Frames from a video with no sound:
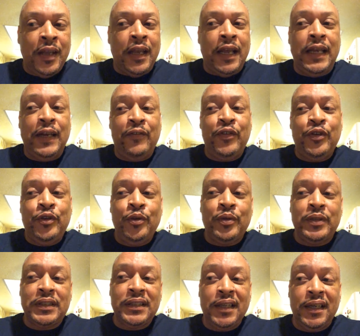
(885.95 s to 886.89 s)
And if you do
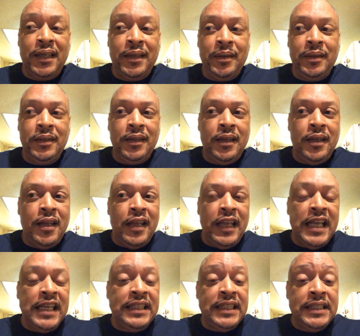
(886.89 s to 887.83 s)
a study,
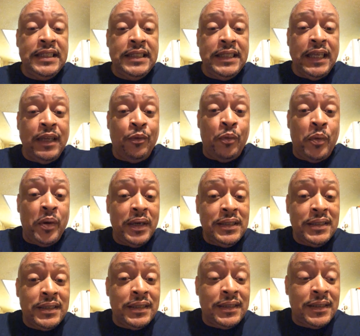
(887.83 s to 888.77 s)
it didn't it
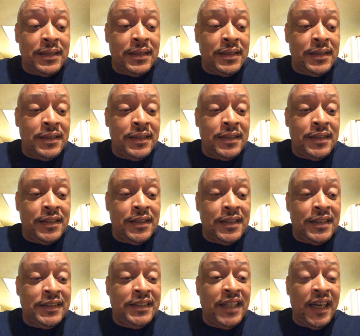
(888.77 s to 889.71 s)
wasn't
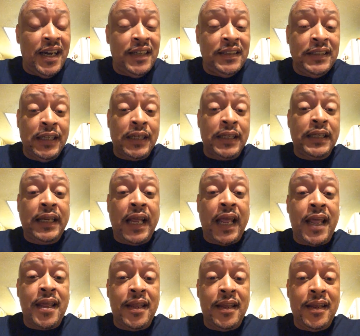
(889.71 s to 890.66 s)
done in a
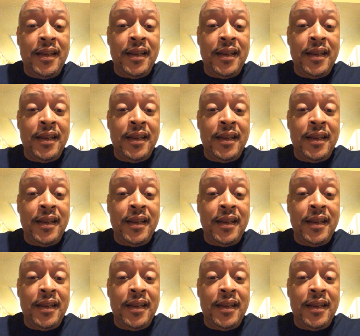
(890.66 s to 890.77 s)
day.